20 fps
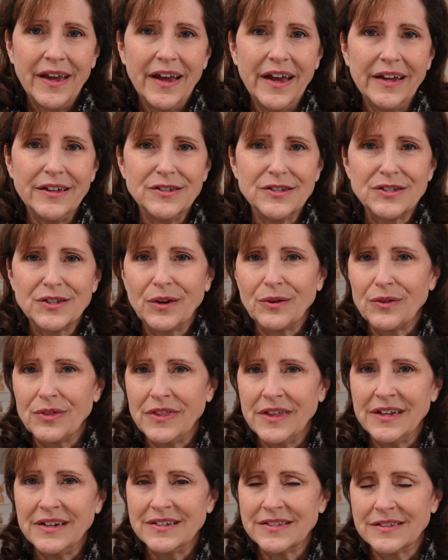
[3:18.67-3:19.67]
And so
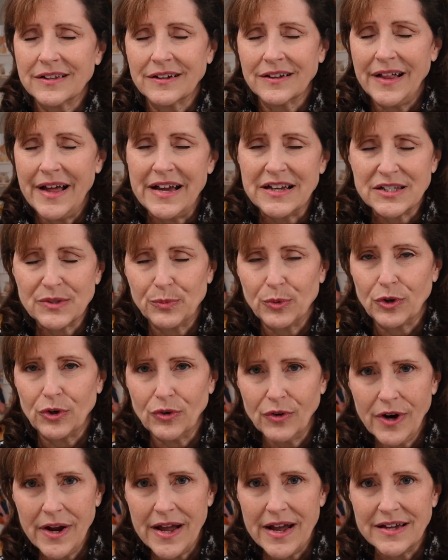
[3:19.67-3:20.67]
then as the class
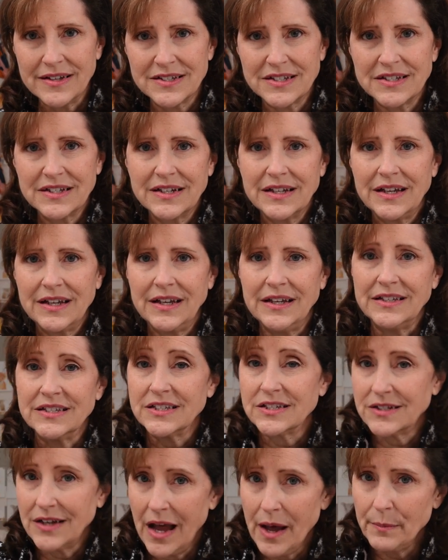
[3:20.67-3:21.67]
progressed, he
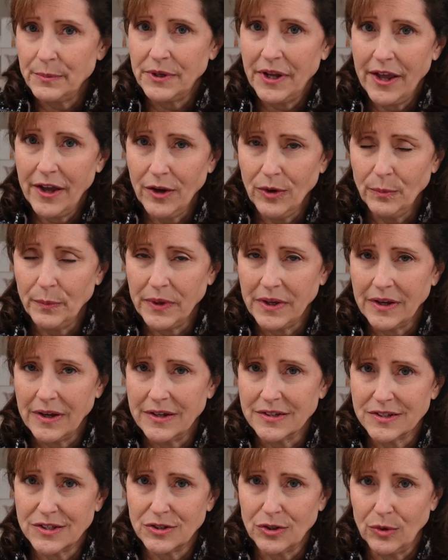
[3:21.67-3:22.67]
stopped helping
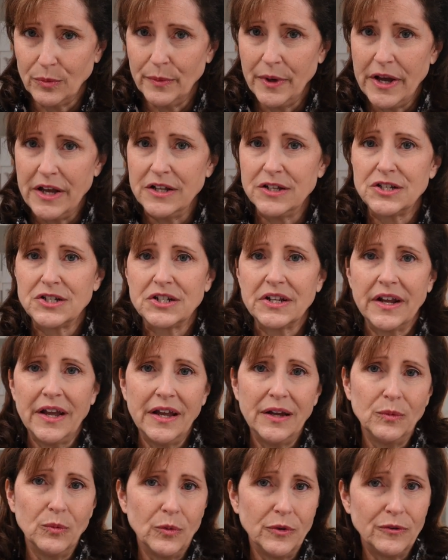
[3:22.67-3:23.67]
us so much
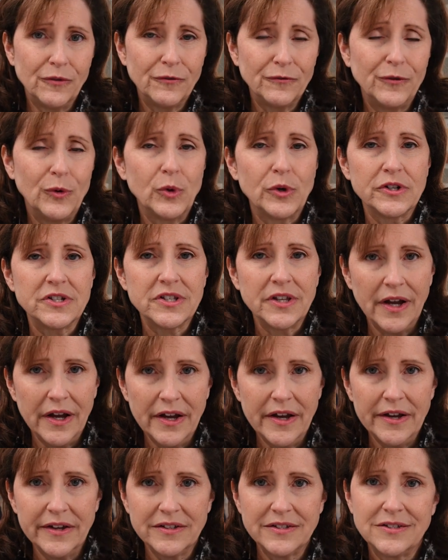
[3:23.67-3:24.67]
and would force
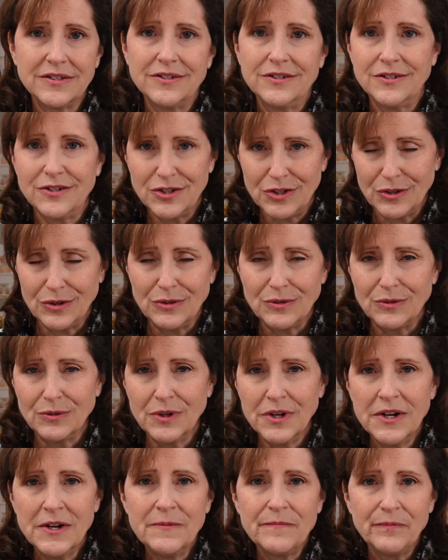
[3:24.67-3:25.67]
us to,
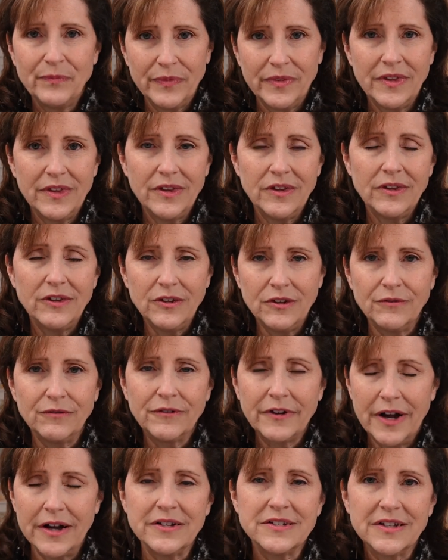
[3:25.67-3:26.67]

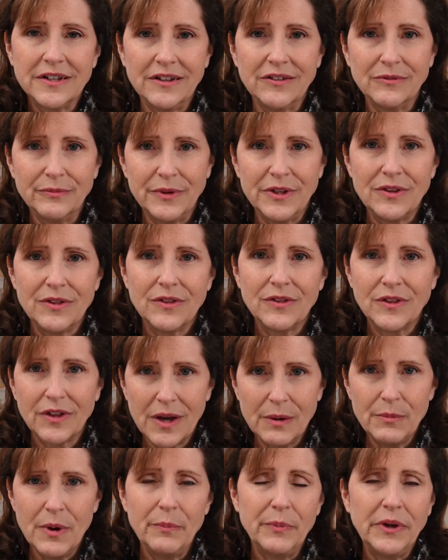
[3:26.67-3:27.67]
you've got to
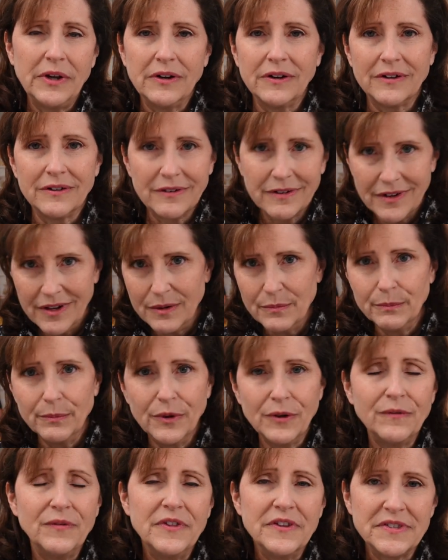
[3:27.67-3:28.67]
come up here,
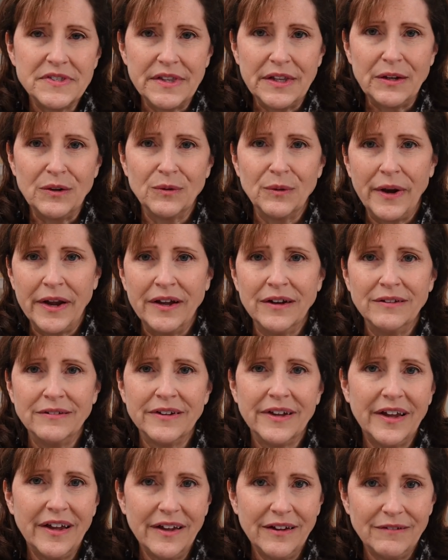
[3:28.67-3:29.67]
move this thing
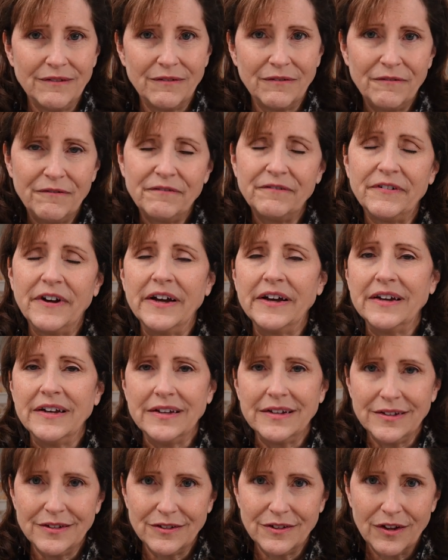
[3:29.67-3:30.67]
around and
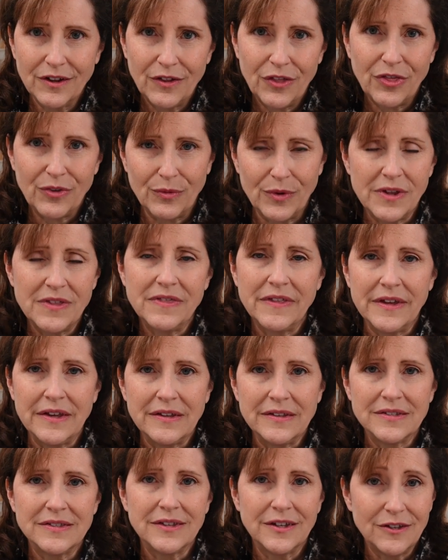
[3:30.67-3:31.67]
find 3
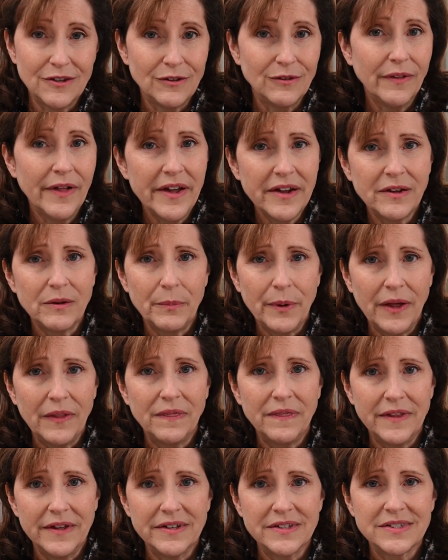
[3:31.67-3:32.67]
things that you like
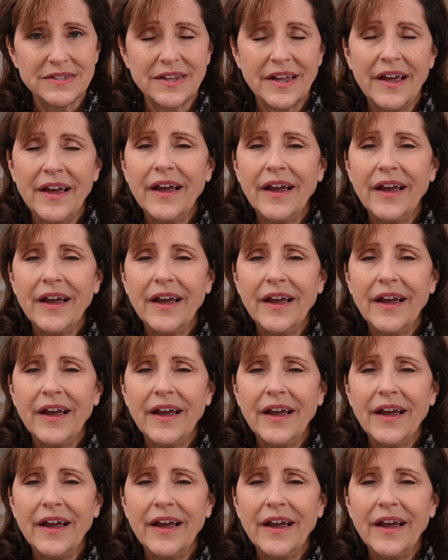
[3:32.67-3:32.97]
about this.